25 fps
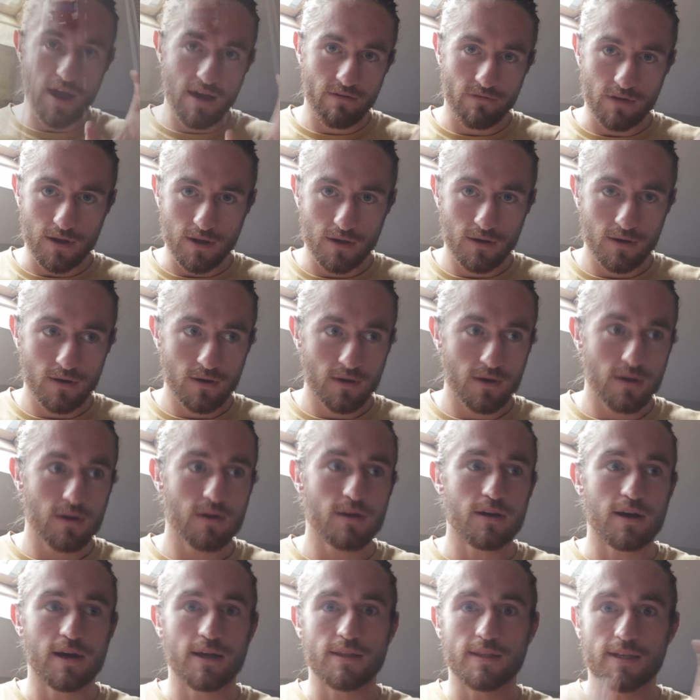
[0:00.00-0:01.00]
heavy,
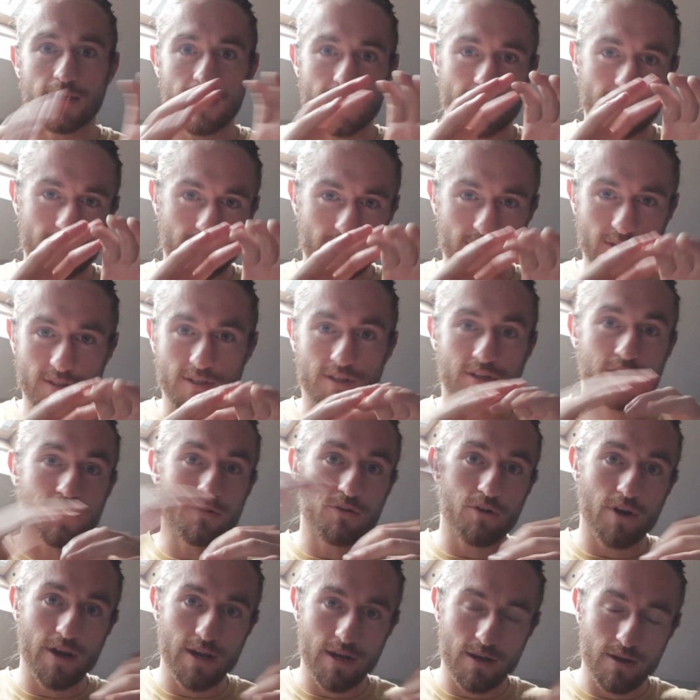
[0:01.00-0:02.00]
and the distances are too
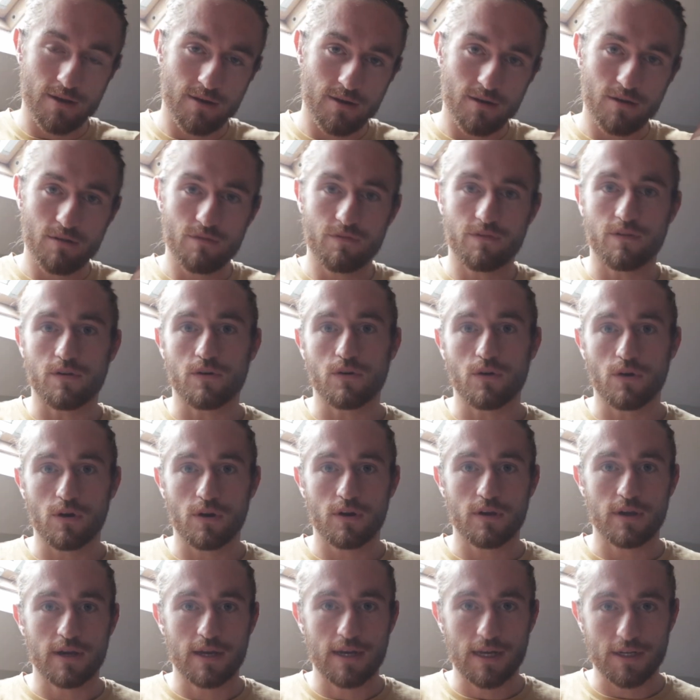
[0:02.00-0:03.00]
great
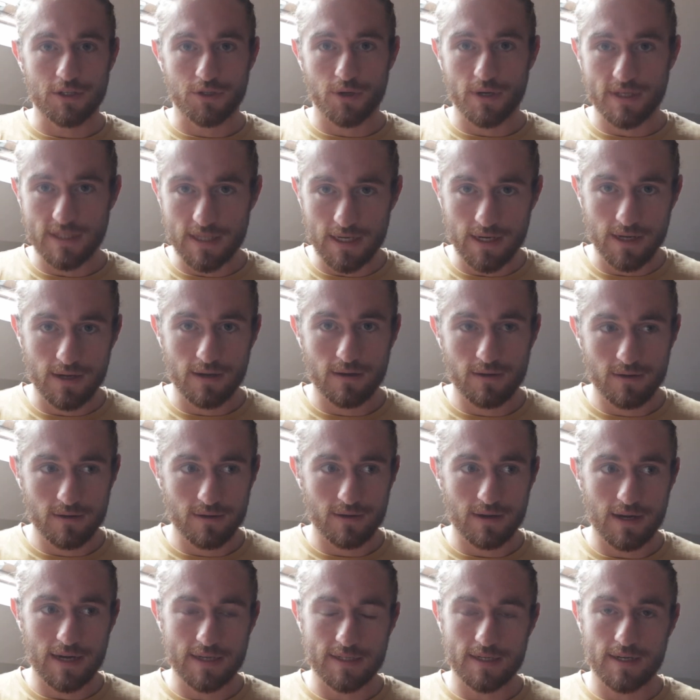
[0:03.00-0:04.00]
for electricity
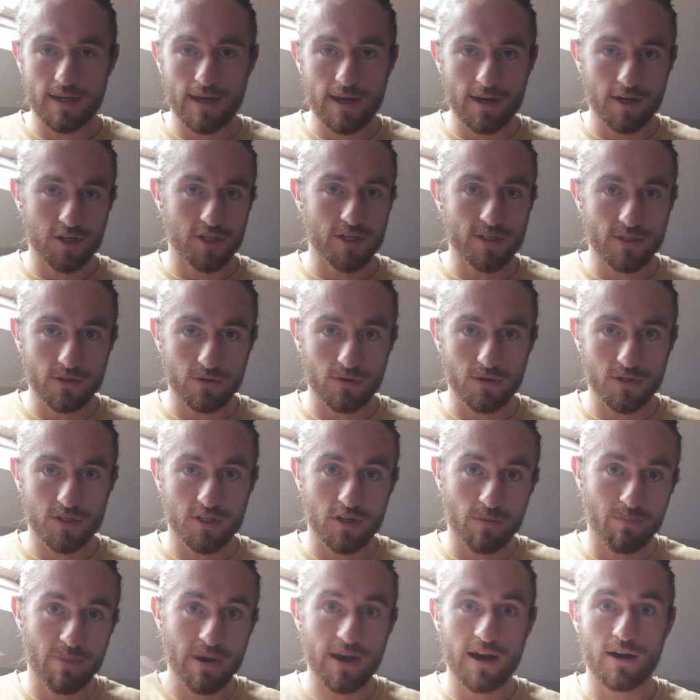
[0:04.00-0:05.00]
as an energy source
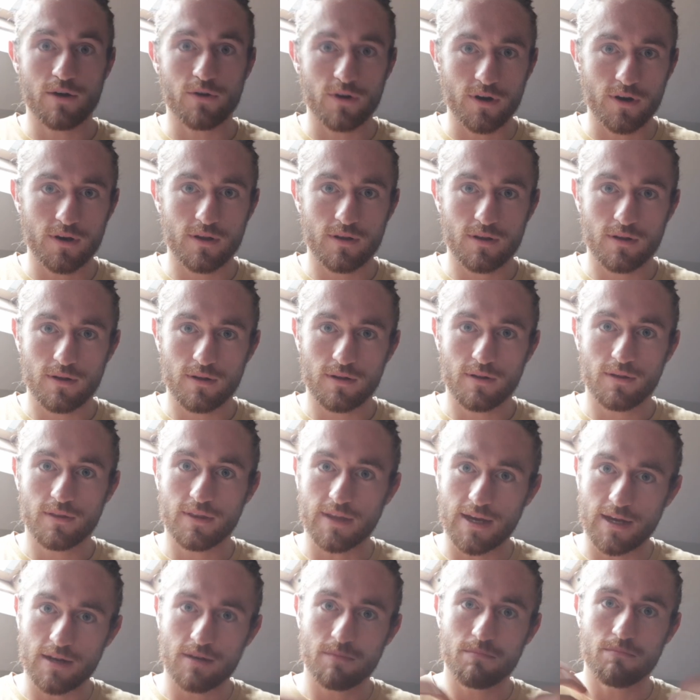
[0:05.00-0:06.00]
to power
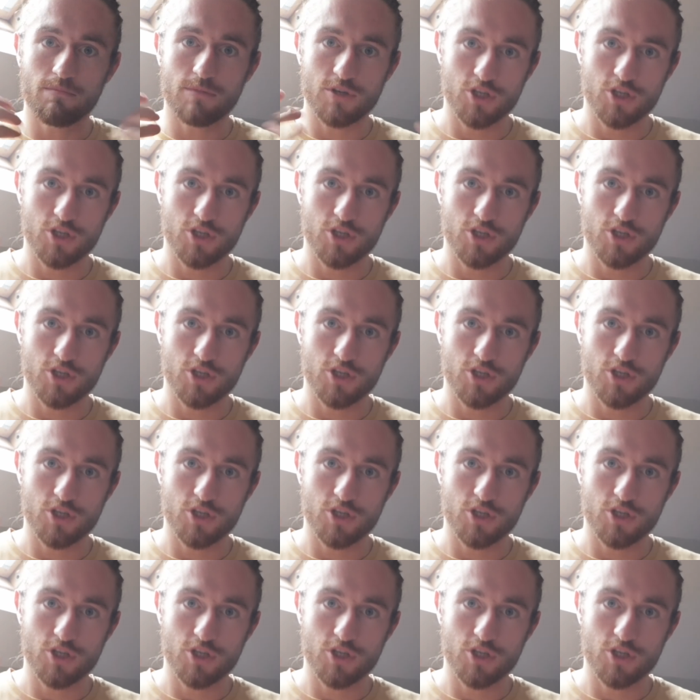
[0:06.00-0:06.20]
that